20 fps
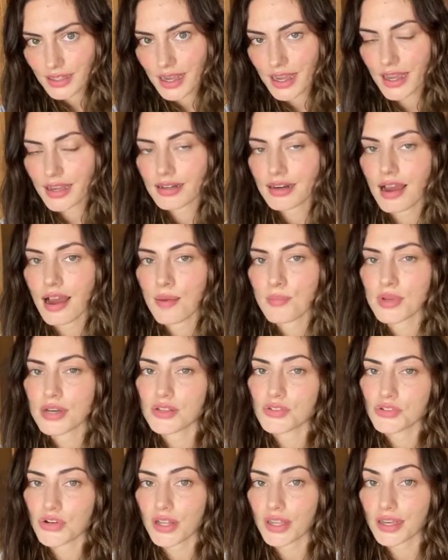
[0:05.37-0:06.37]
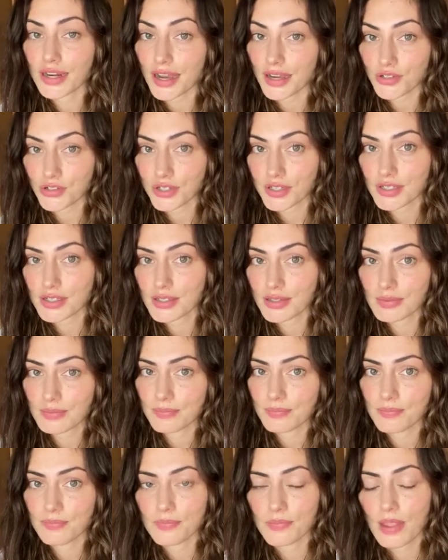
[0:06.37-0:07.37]
and I'm an Australian actress.
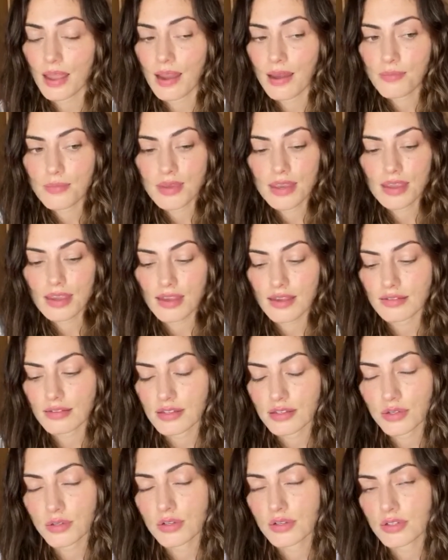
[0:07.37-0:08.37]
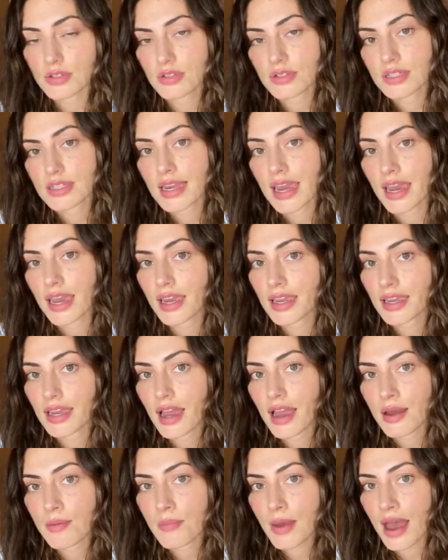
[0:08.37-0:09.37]
I'm here to talk to you today
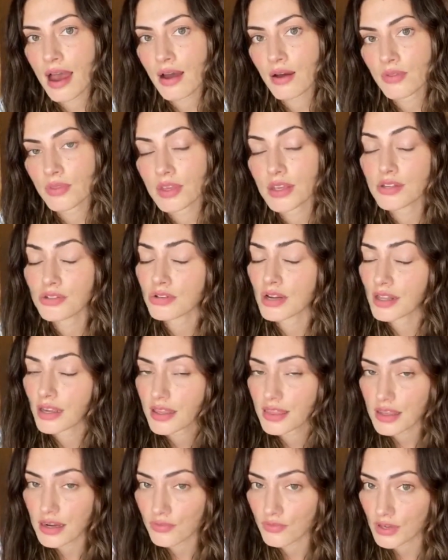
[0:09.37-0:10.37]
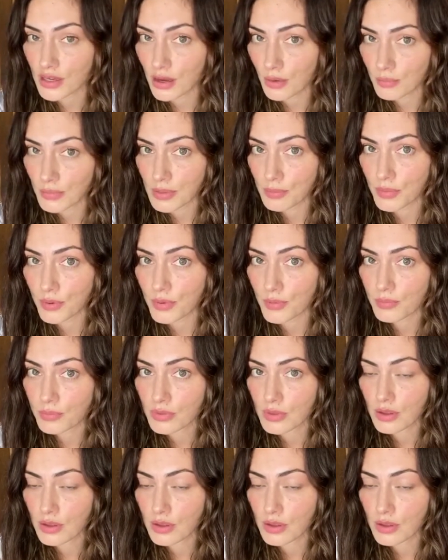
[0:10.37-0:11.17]
about the Australian Theatre for Young People.